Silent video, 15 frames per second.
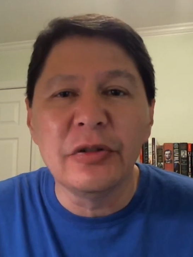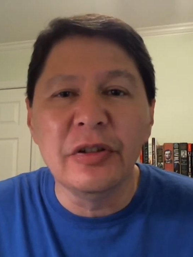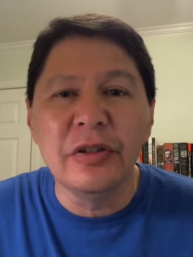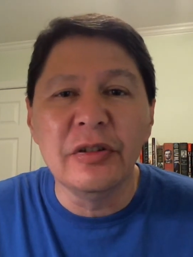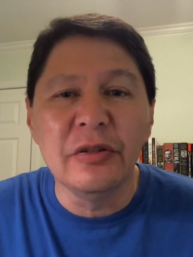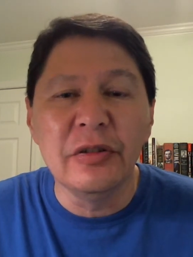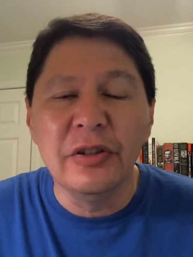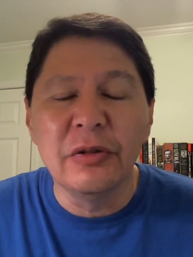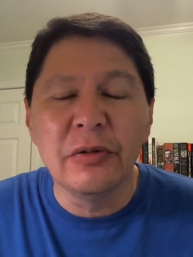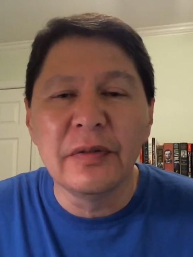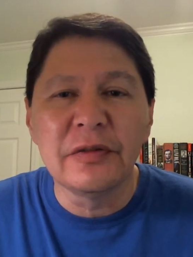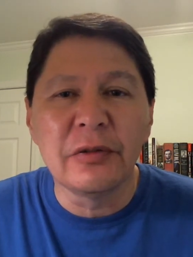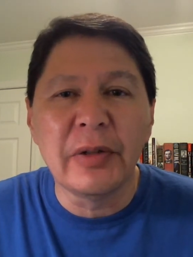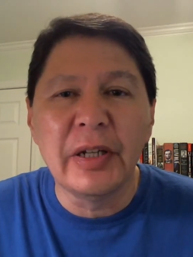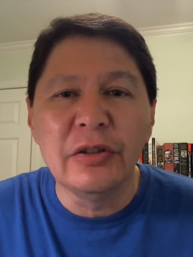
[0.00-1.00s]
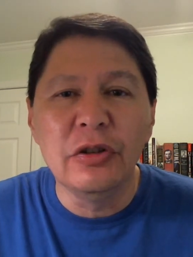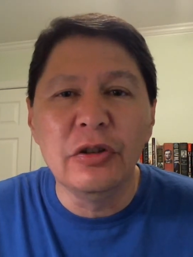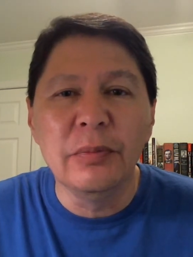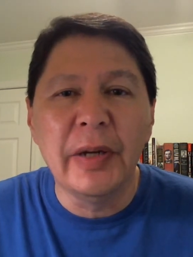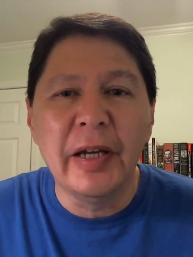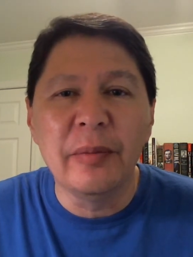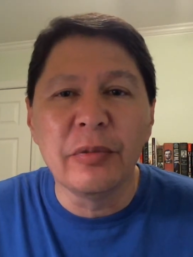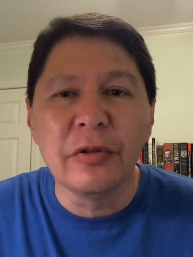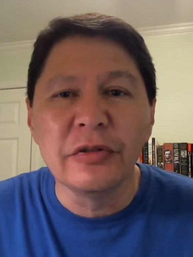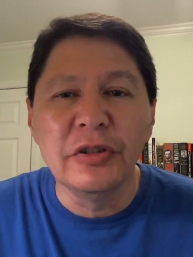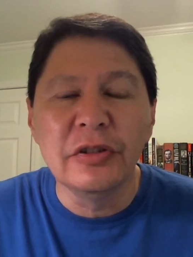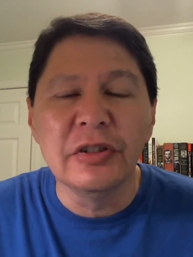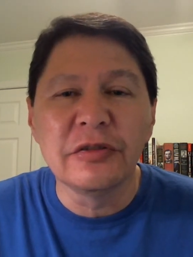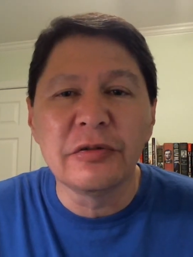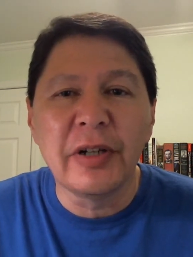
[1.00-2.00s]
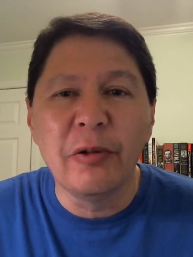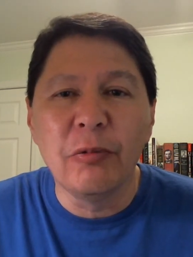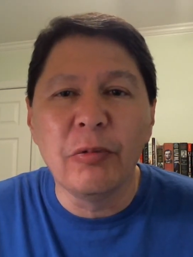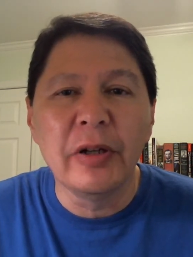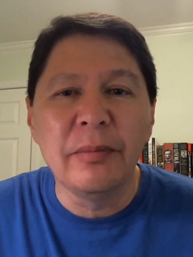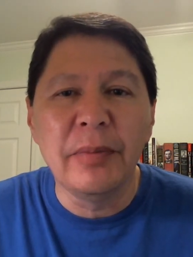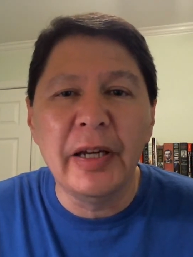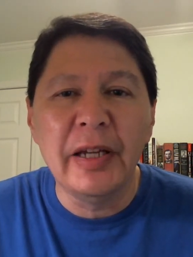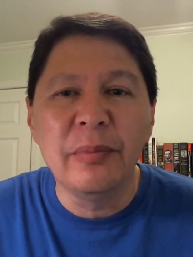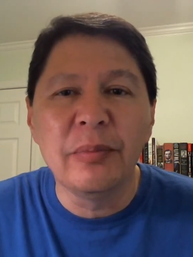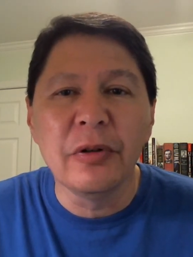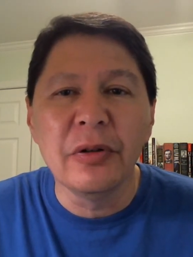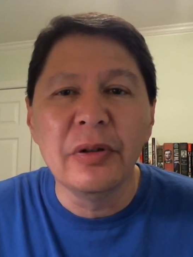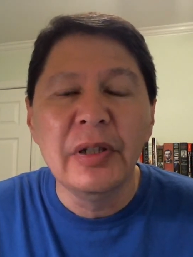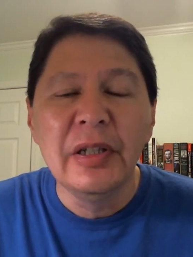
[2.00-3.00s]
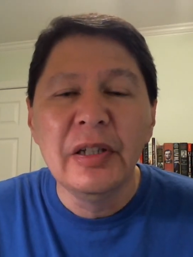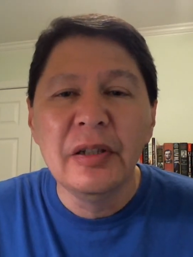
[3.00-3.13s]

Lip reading: You don't have to write 2 papers. You just write 1 paper,